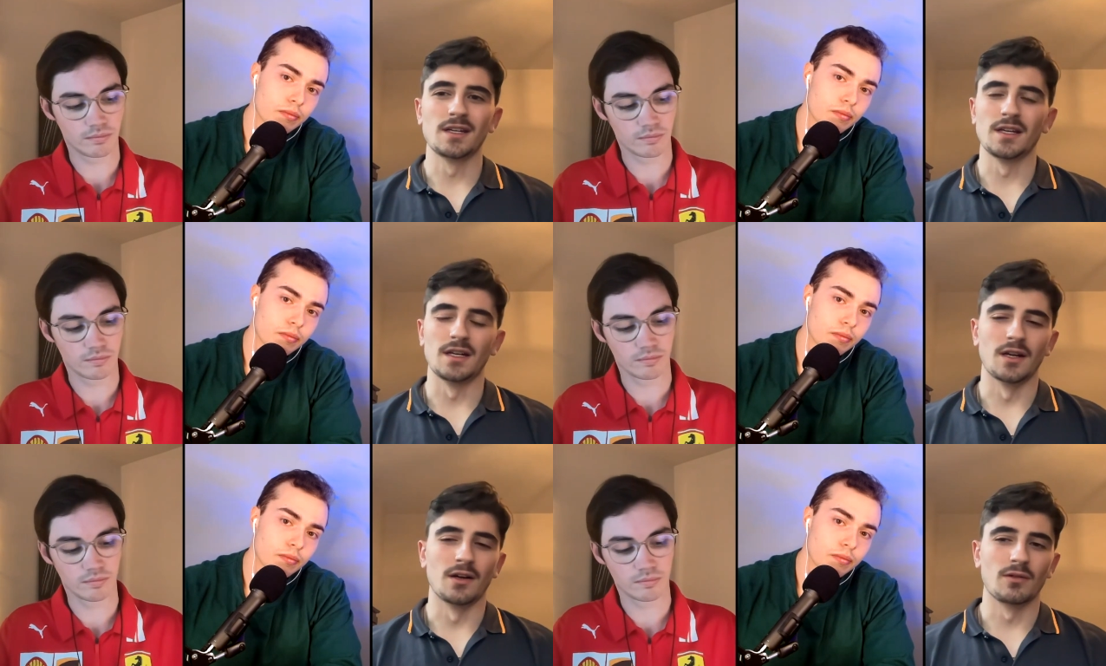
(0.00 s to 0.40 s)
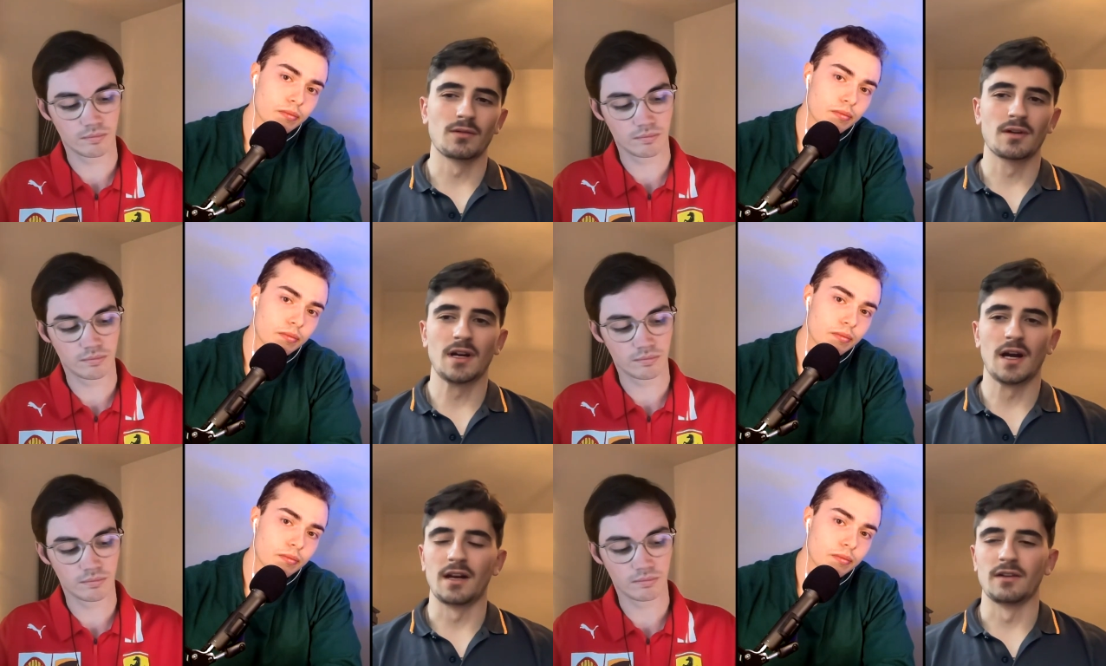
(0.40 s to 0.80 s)
Speaker 1: you know,
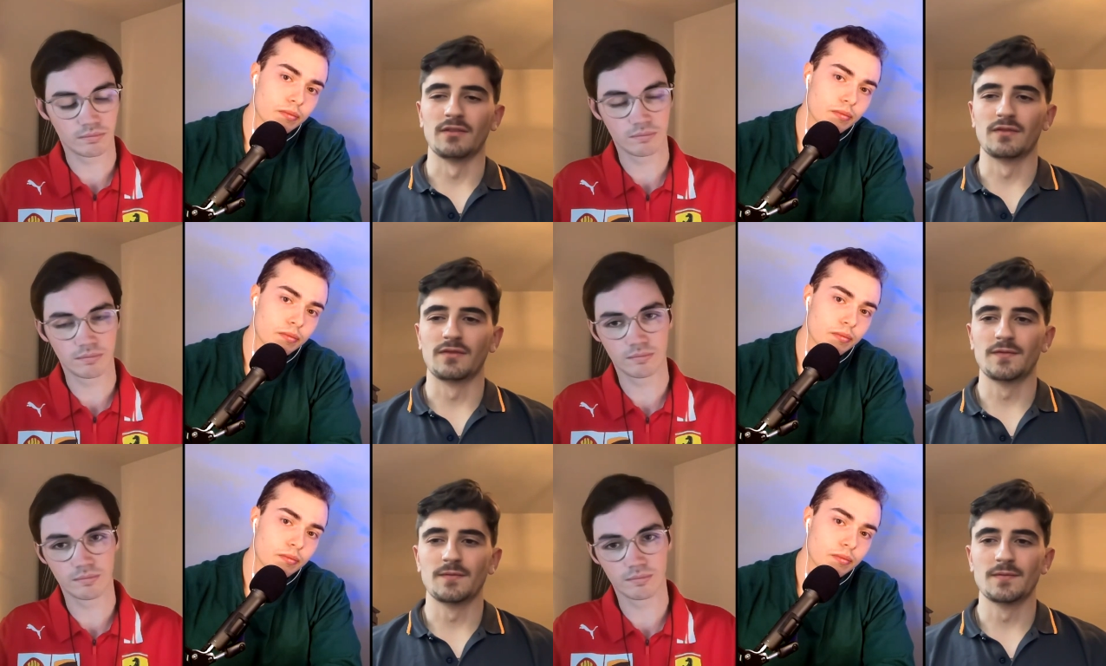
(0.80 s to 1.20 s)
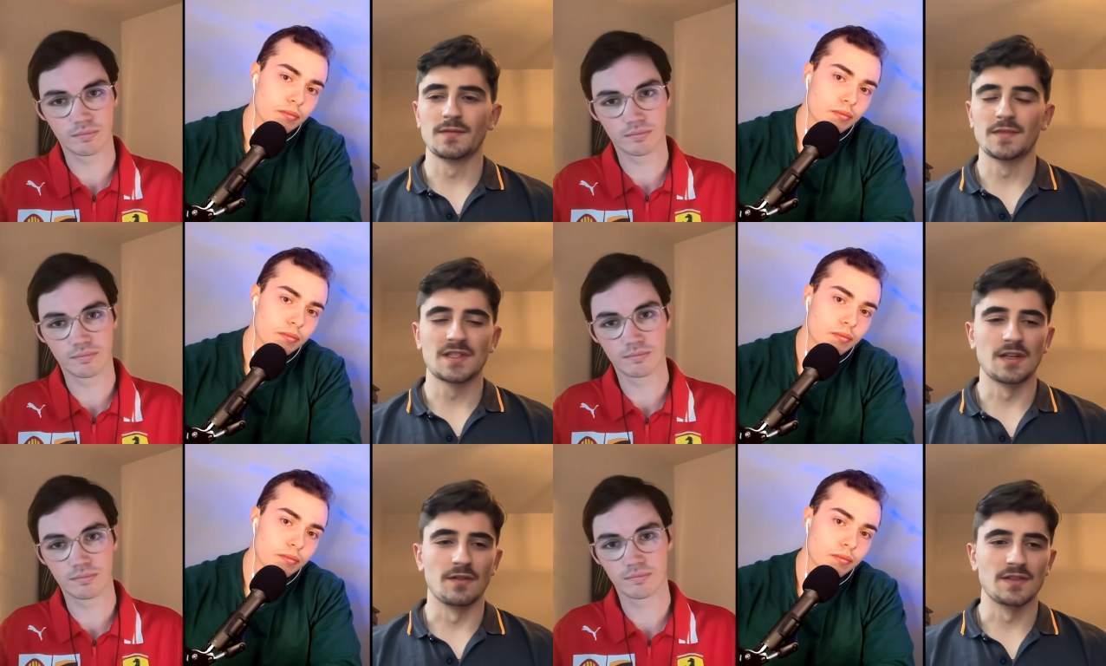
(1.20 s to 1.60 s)
kind of
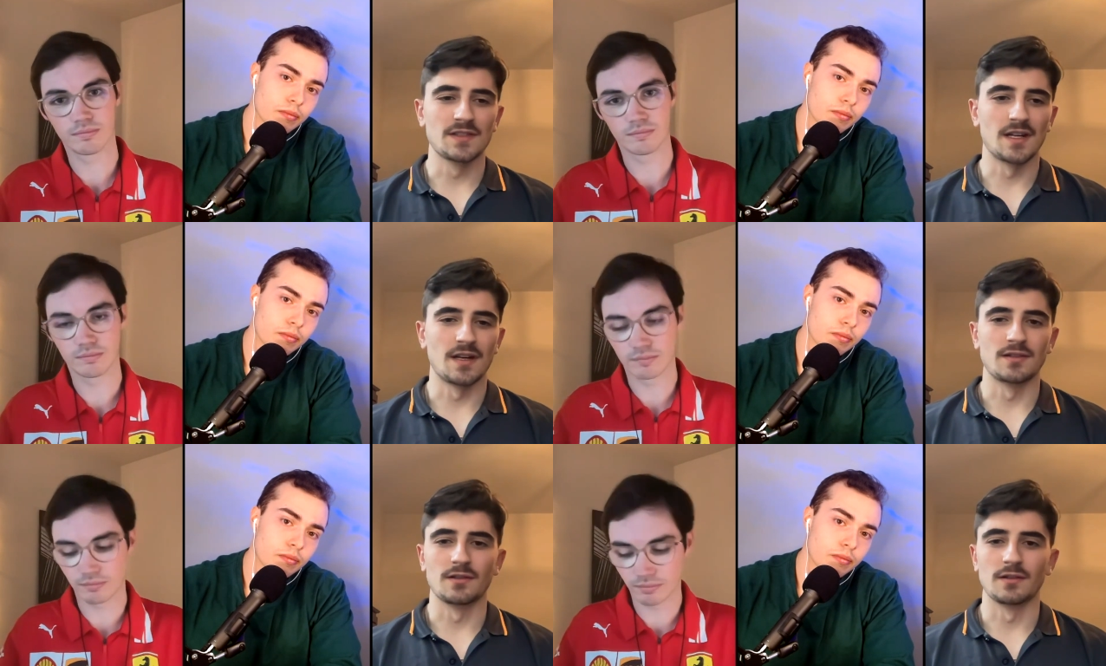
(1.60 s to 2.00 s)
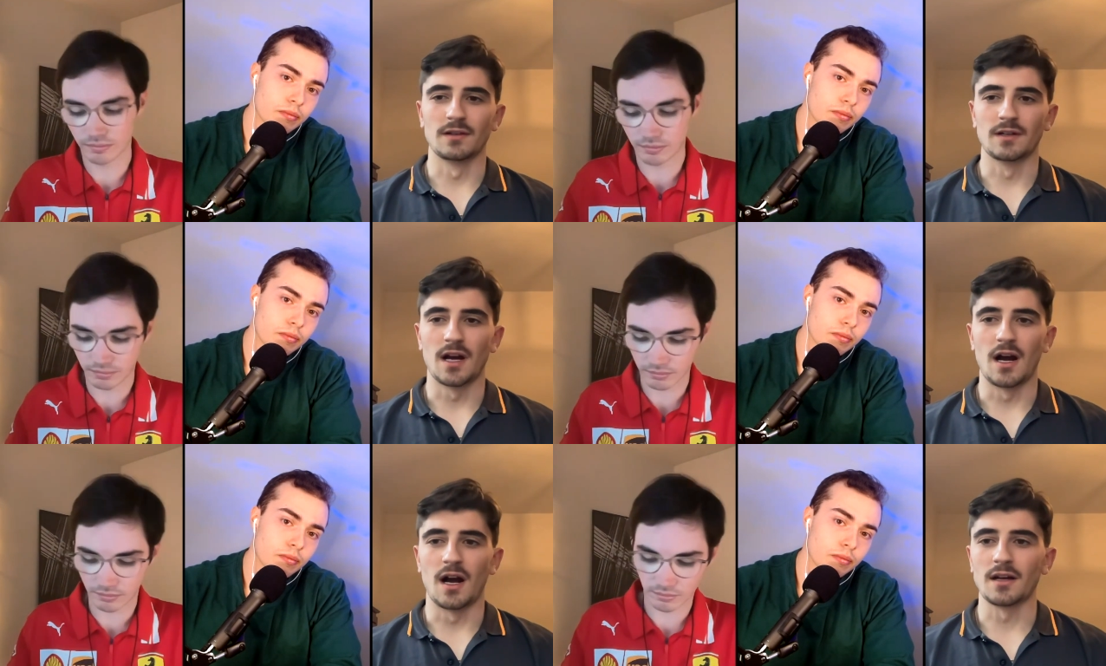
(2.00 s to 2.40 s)

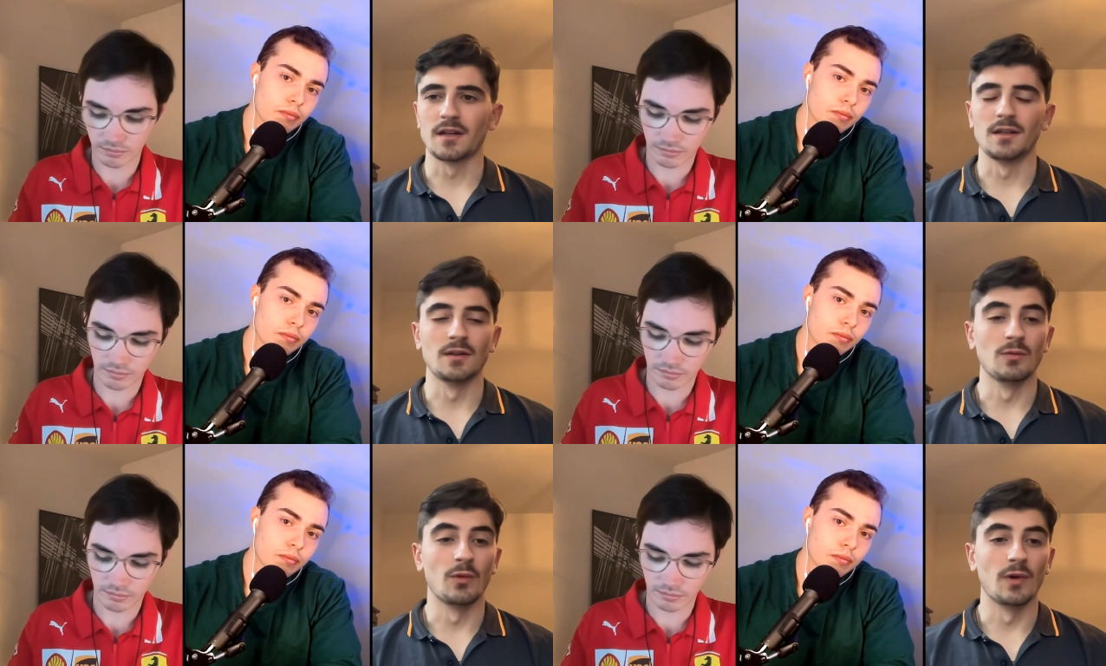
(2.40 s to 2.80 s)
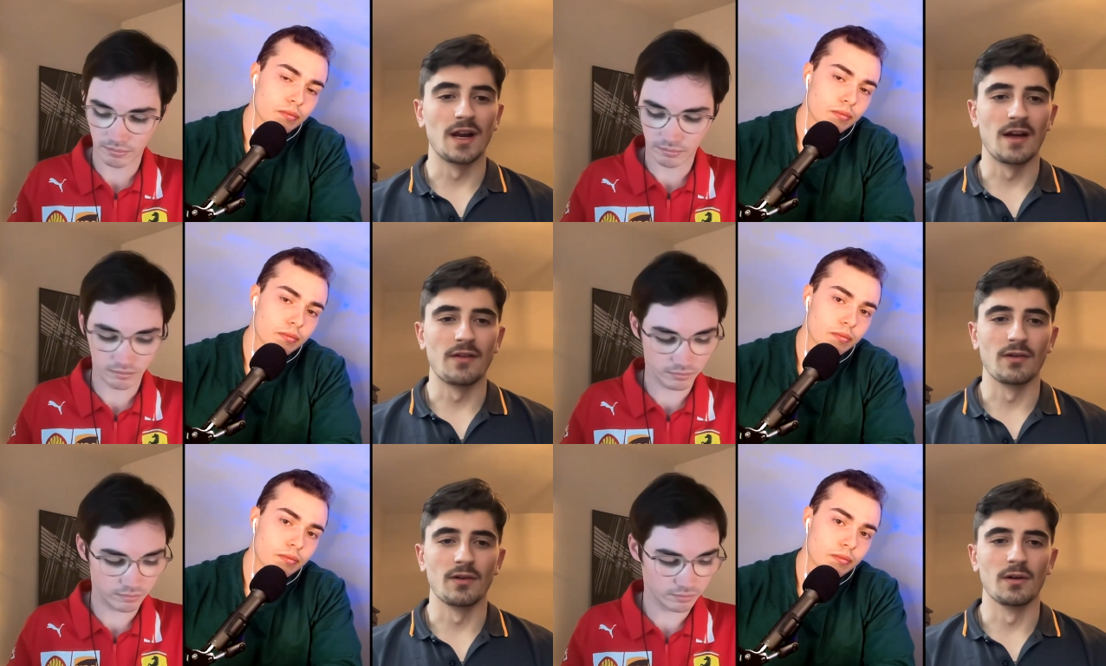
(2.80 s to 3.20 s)
self-centered, cocky,
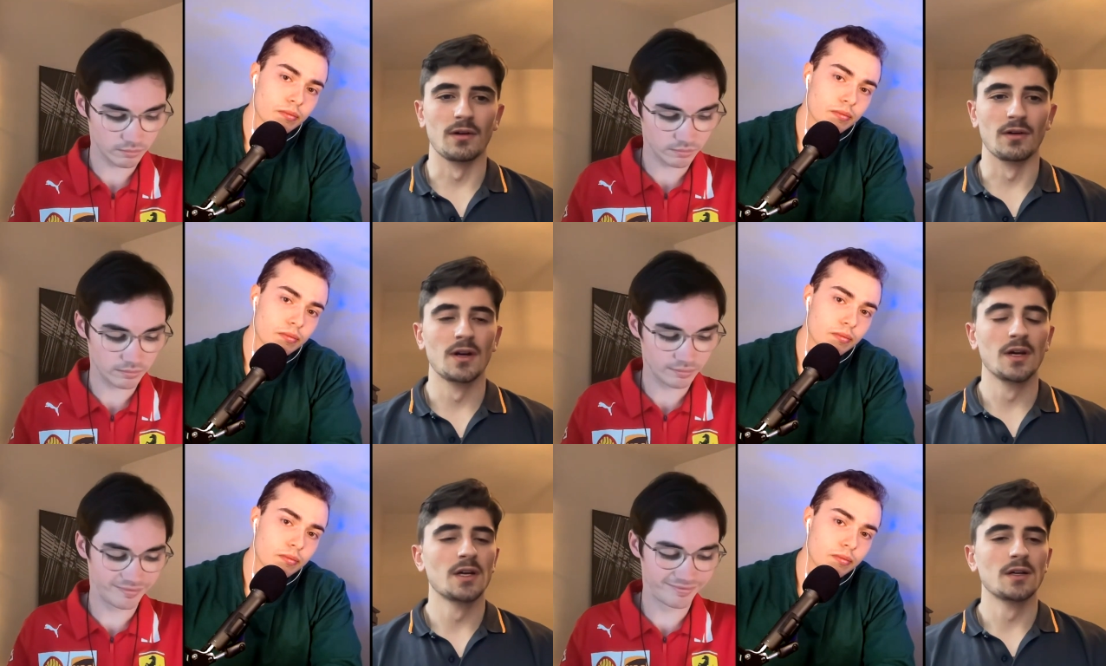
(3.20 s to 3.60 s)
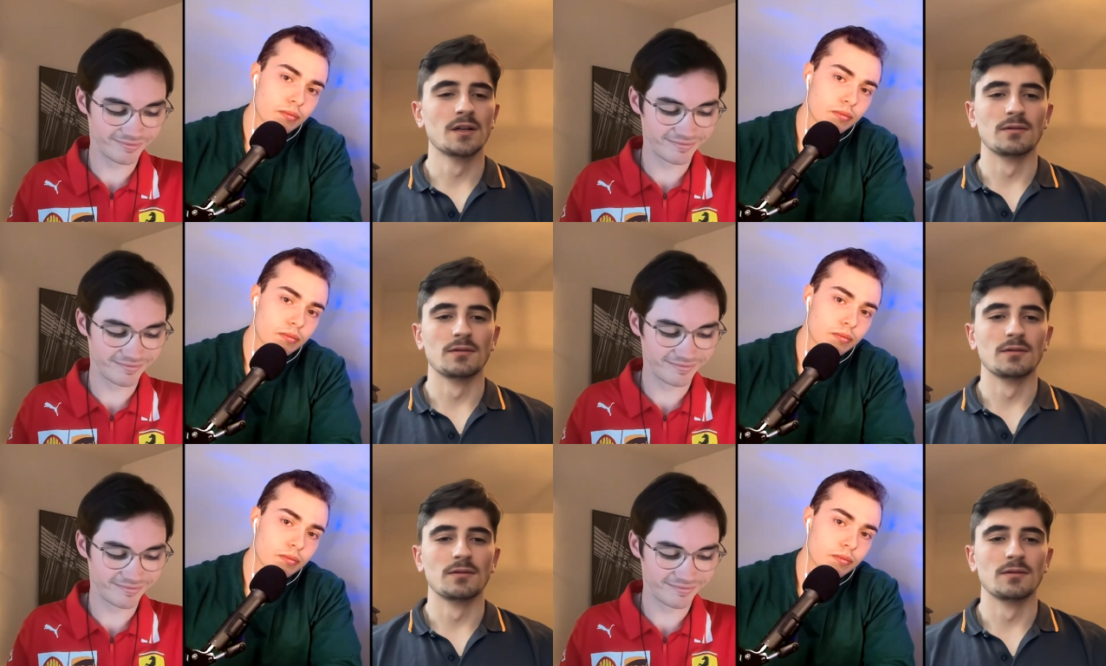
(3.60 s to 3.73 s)
whatever,